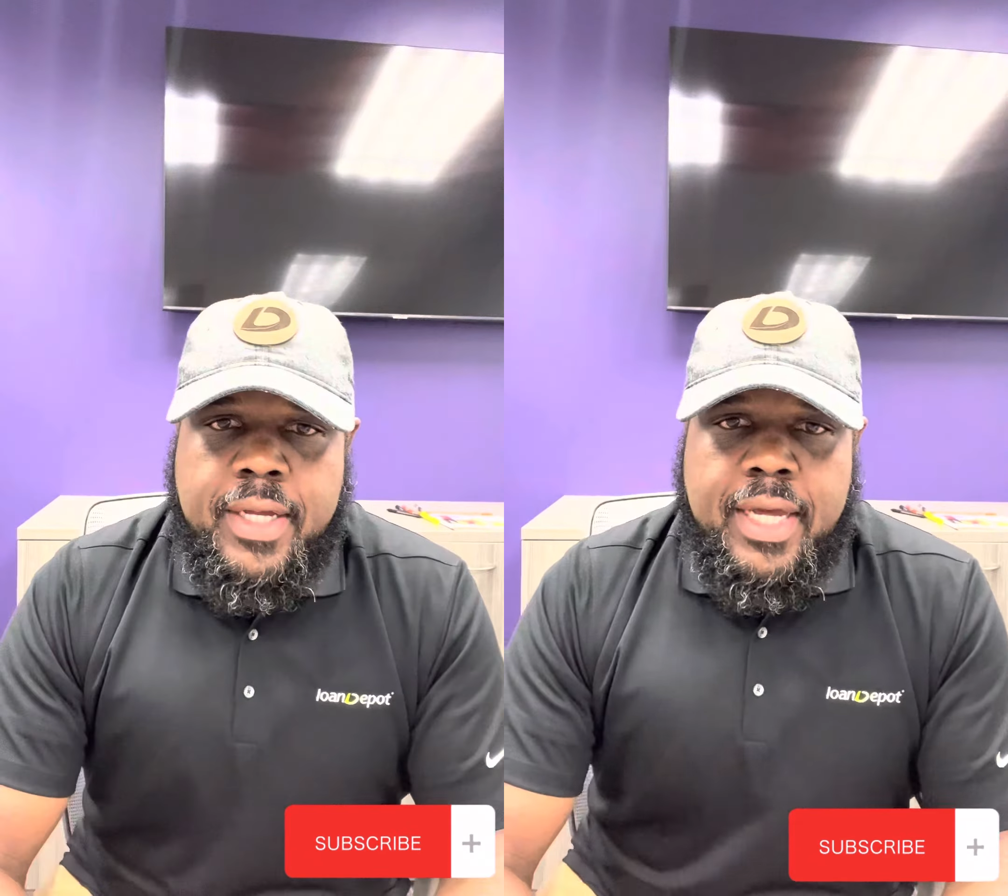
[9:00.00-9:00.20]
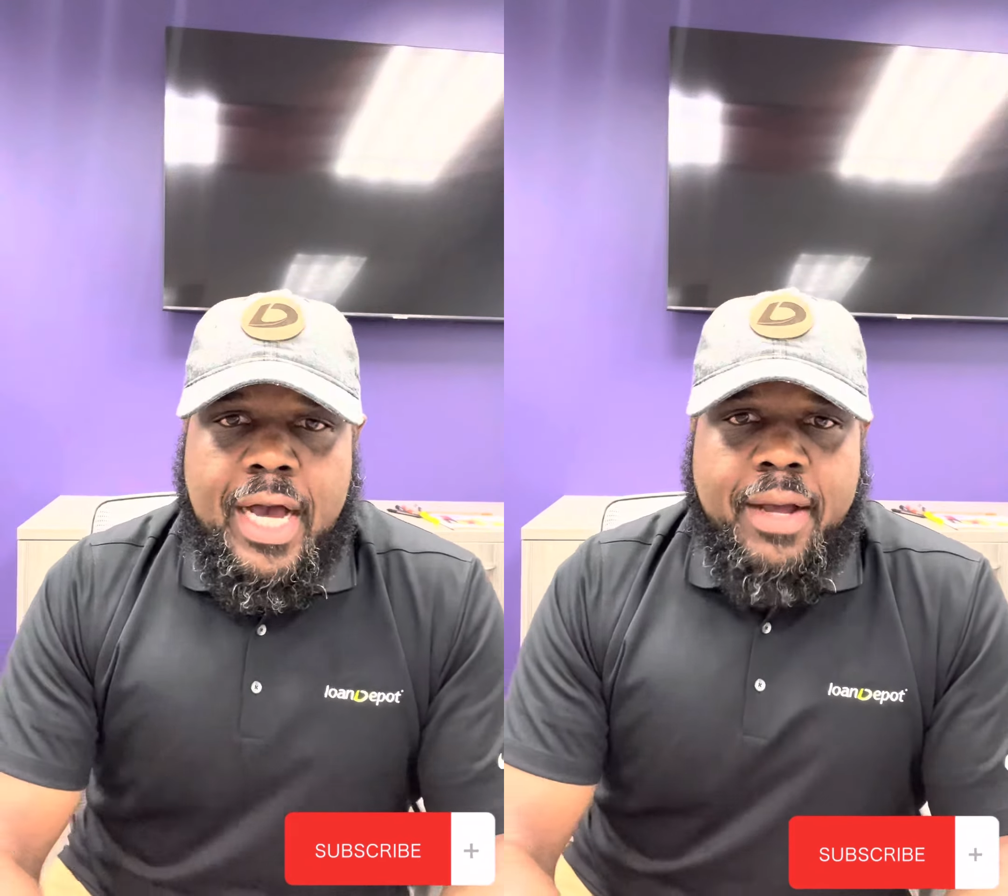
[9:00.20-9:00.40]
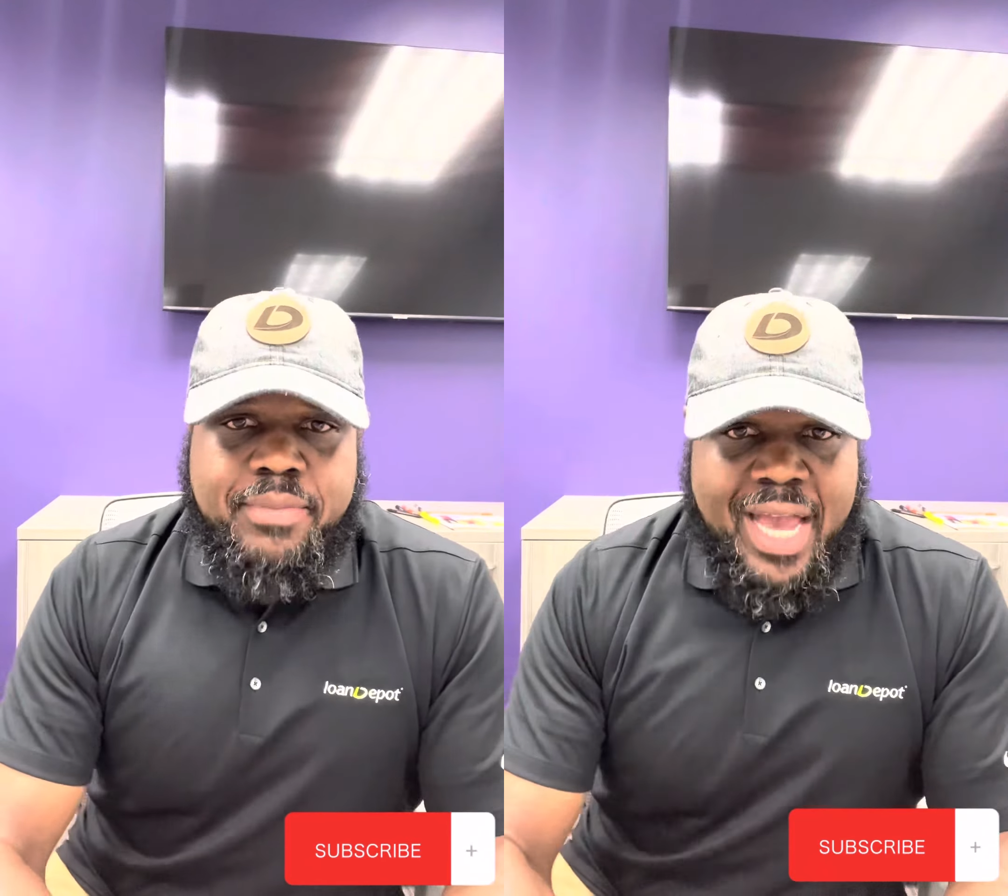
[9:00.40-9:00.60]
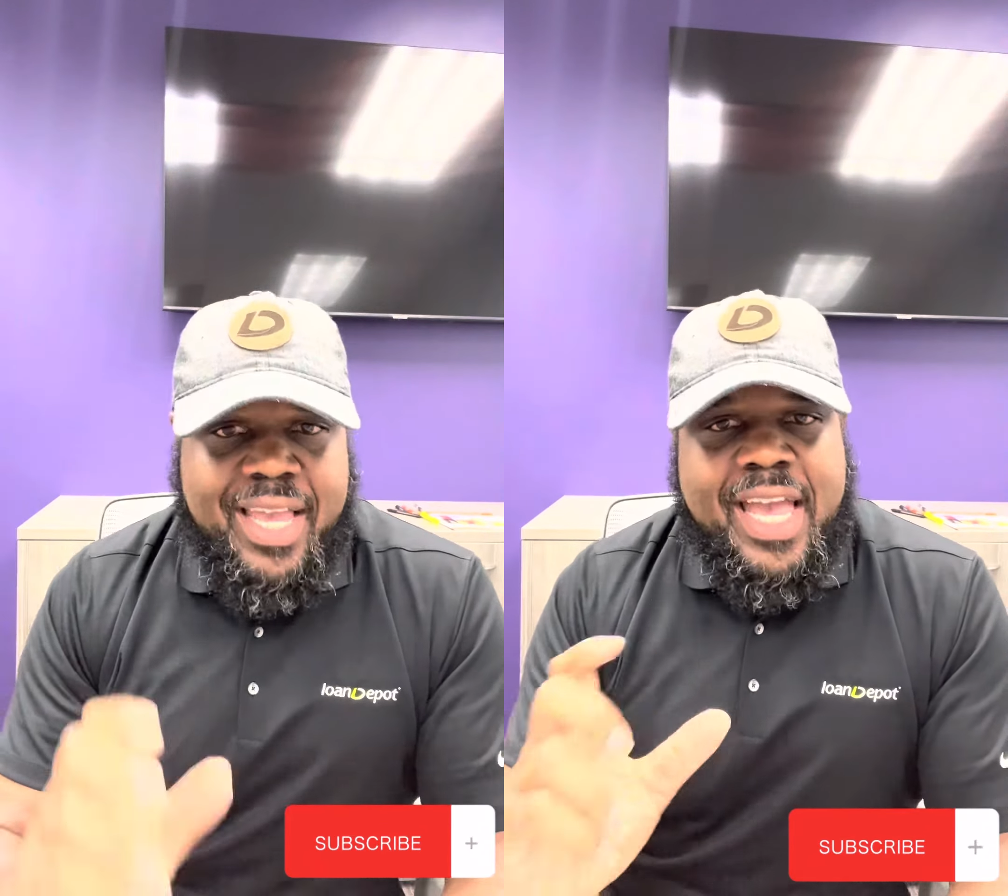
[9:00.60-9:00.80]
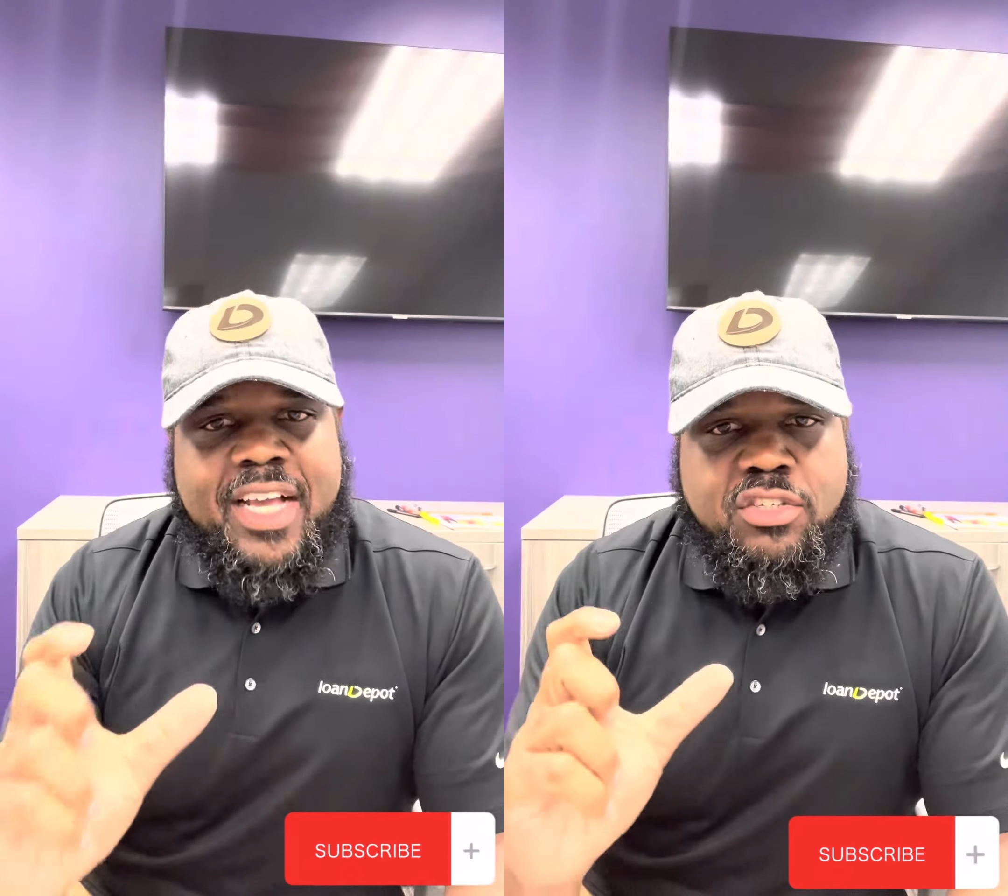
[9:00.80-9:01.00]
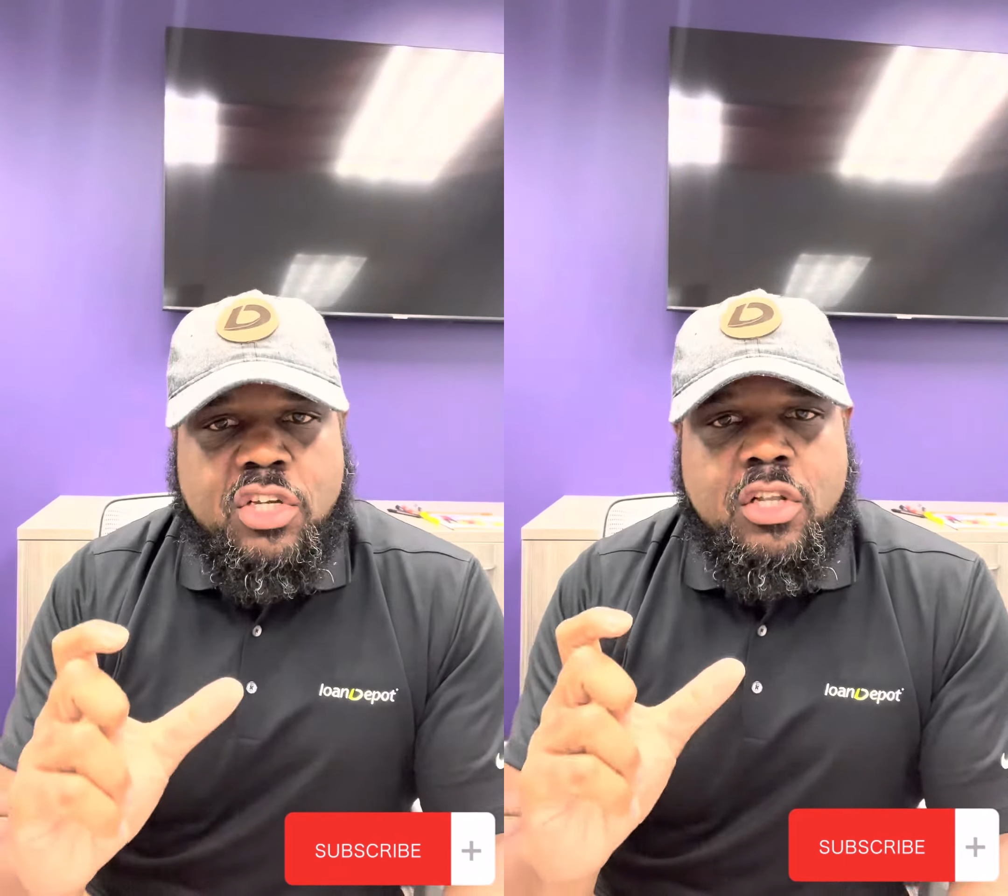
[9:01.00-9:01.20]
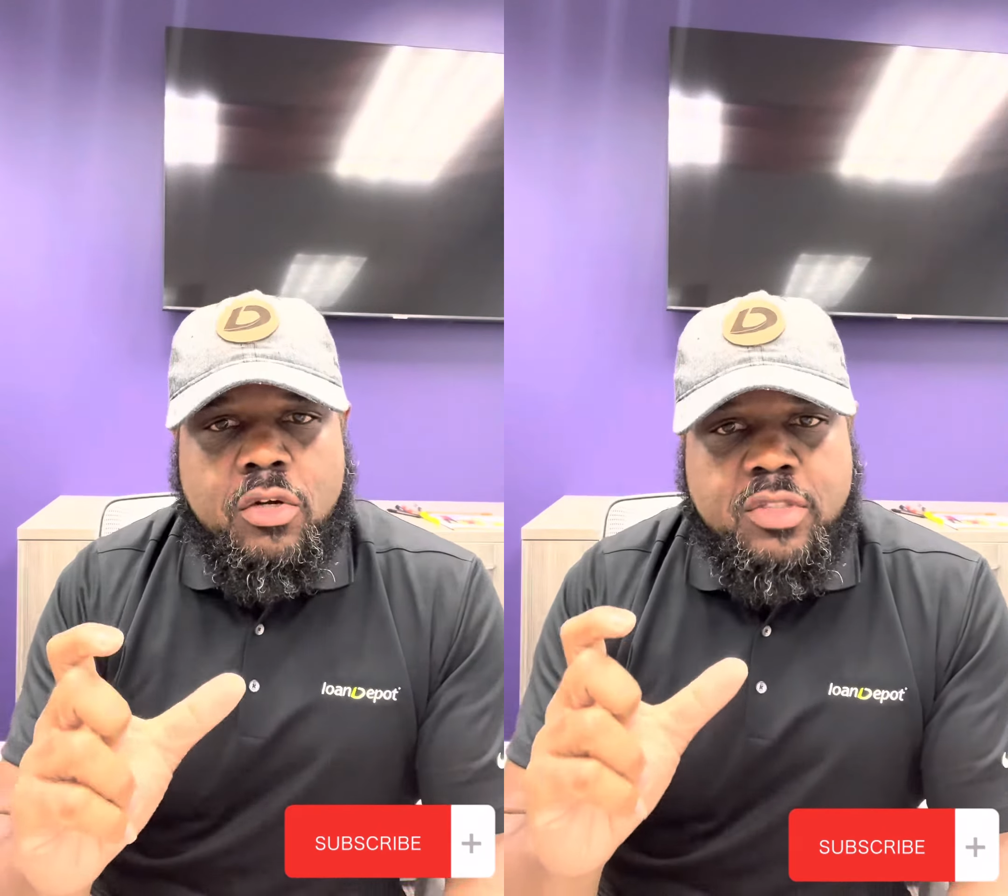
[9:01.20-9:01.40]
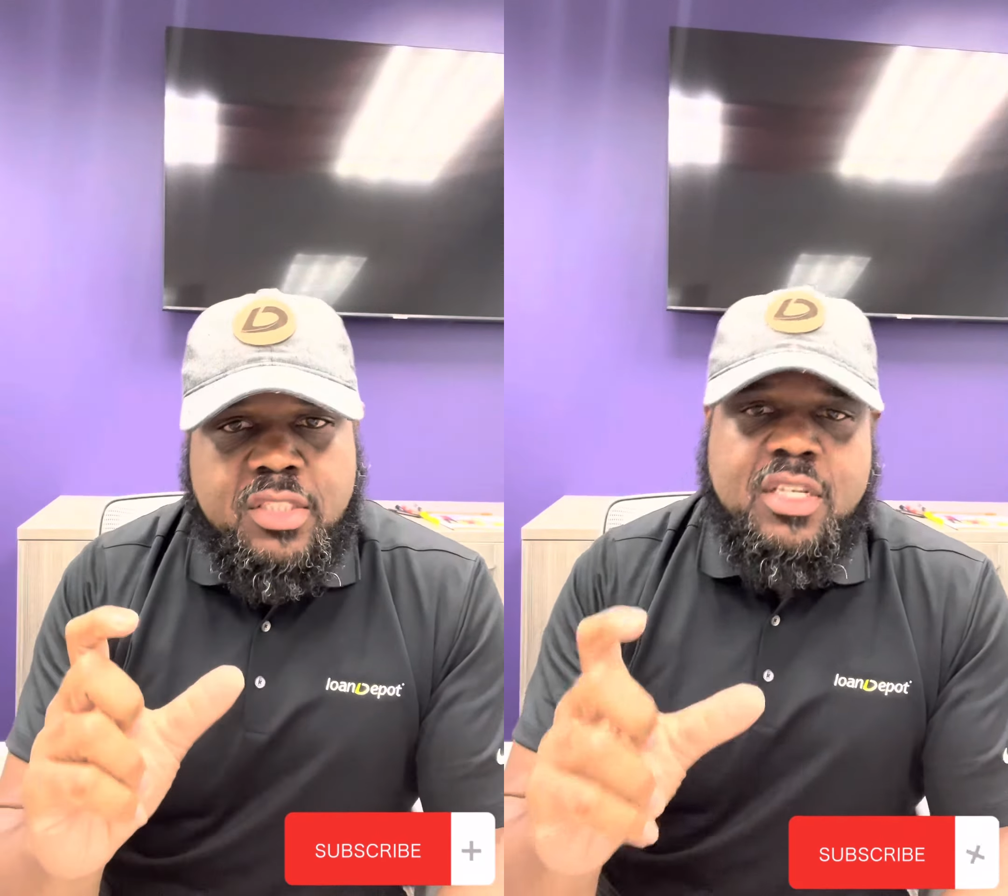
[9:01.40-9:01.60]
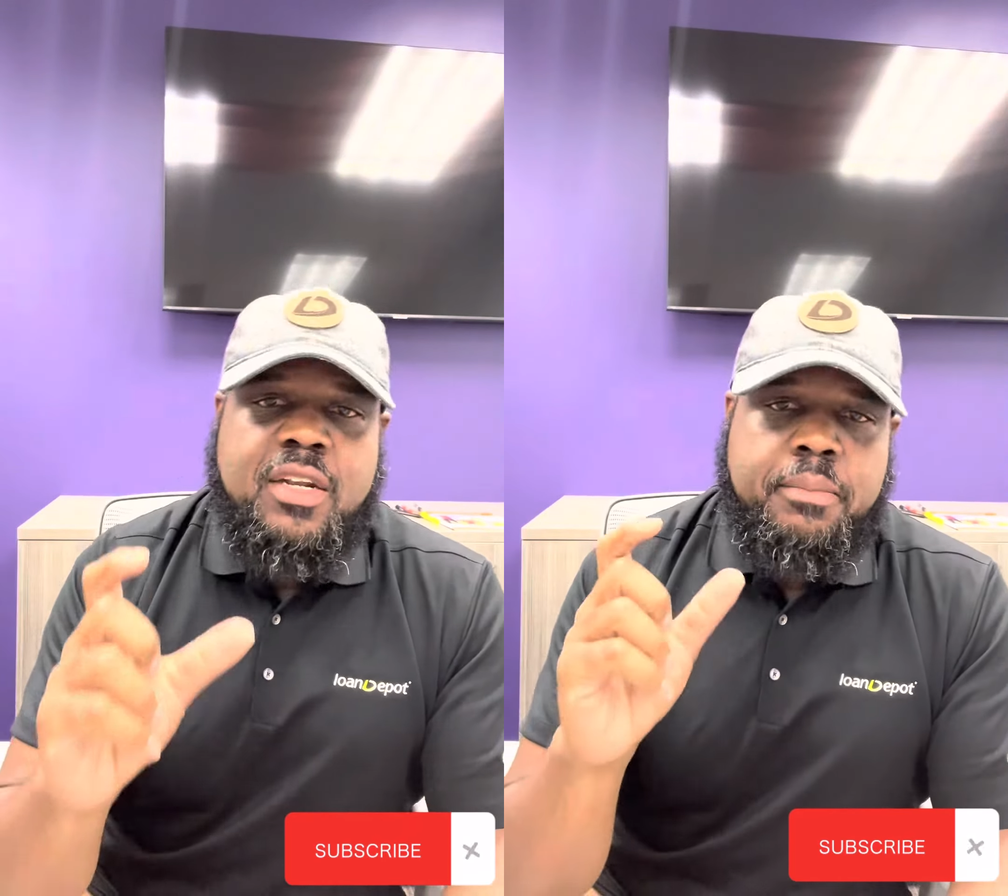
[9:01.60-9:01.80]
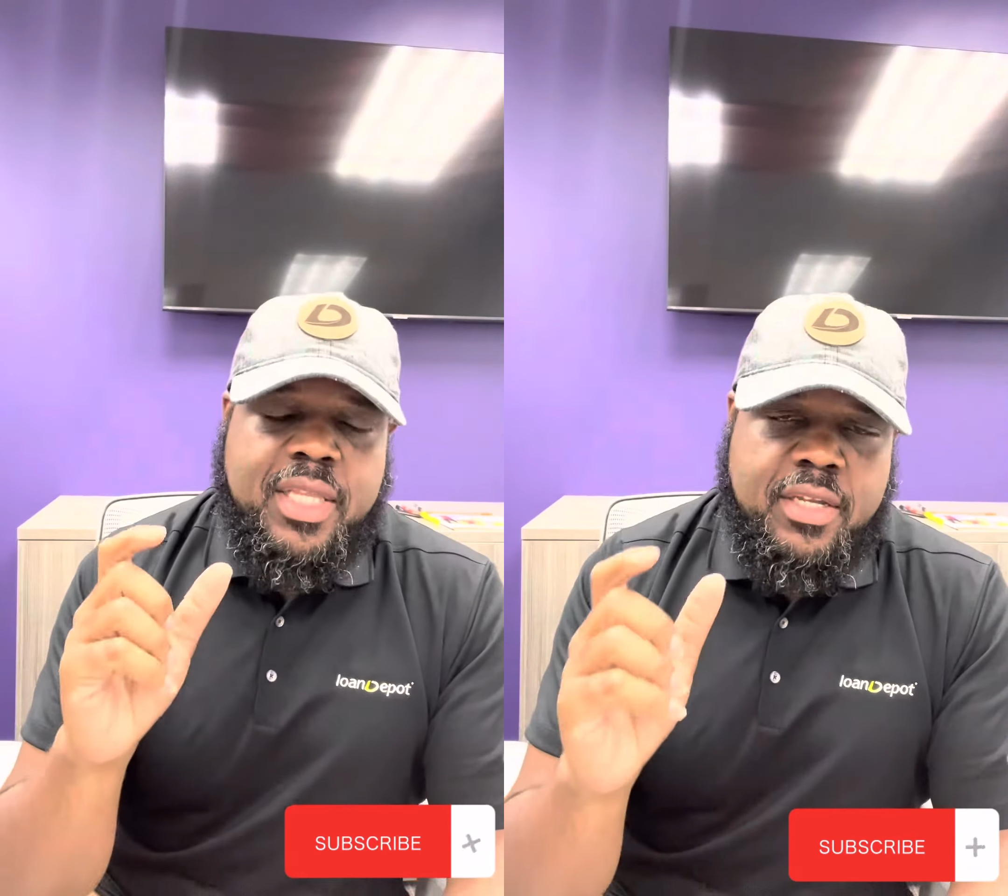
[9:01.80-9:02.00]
That cash to close is gonna be the